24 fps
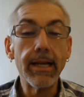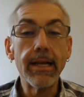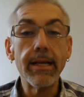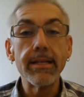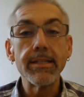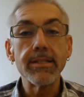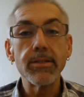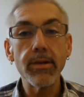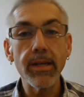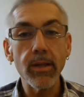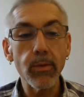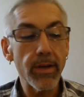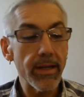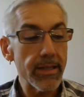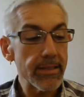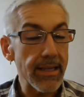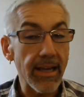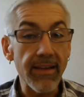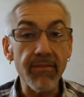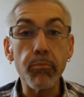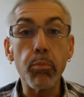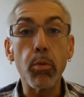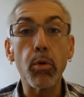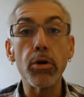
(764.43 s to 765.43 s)
So anyways,
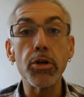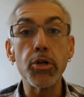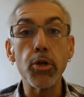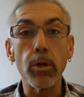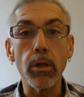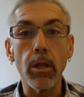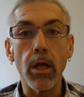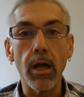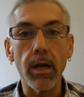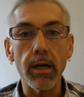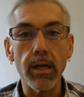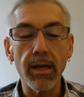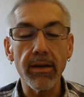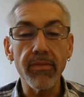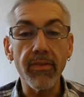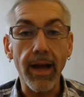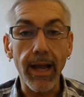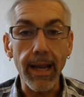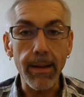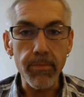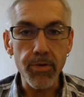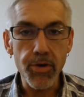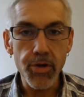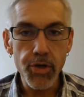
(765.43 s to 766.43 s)
I've bored you long enough,
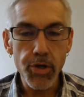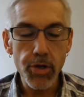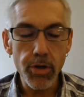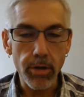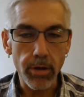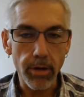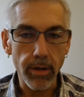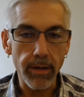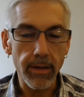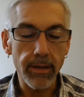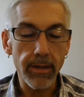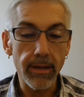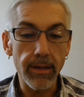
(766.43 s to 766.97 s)
I'm sure.